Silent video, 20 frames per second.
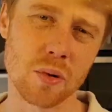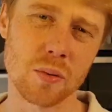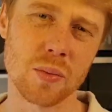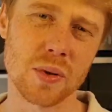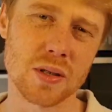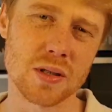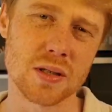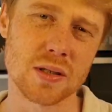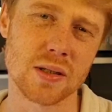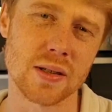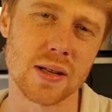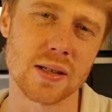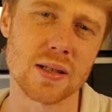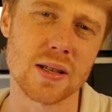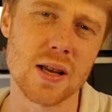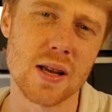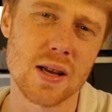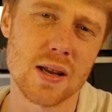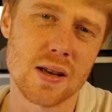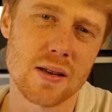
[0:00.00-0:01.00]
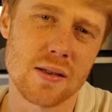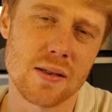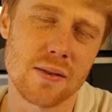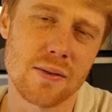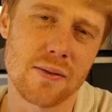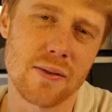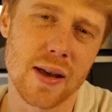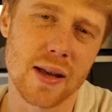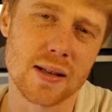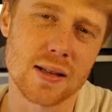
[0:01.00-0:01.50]
a bit so that the
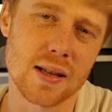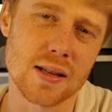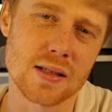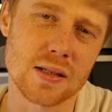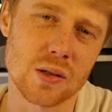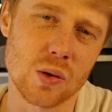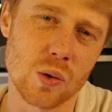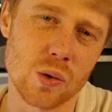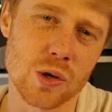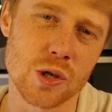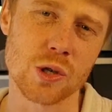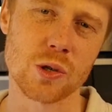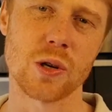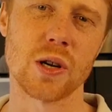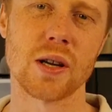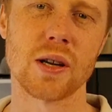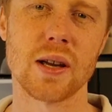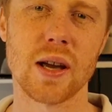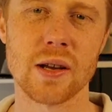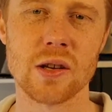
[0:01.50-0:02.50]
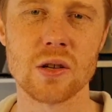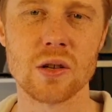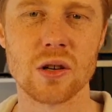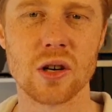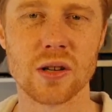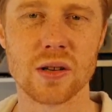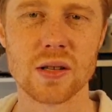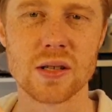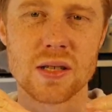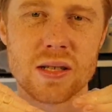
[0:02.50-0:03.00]
fat doesn't all shrink and you
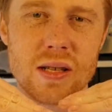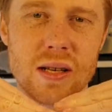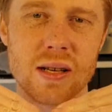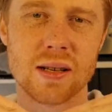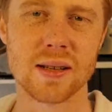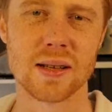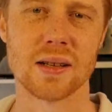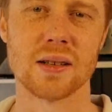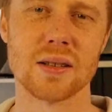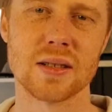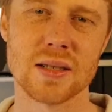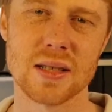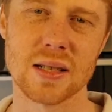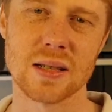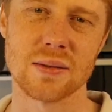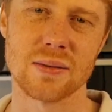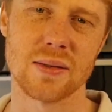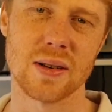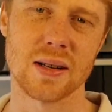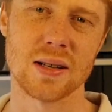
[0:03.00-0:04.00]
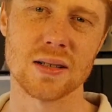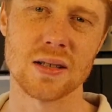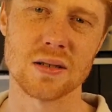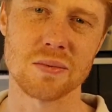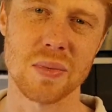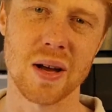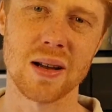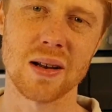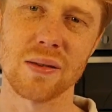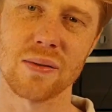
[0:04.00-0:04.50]
got the steak that looks like a fucking
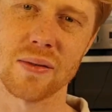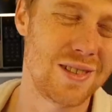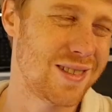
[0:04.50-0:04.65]
smiley.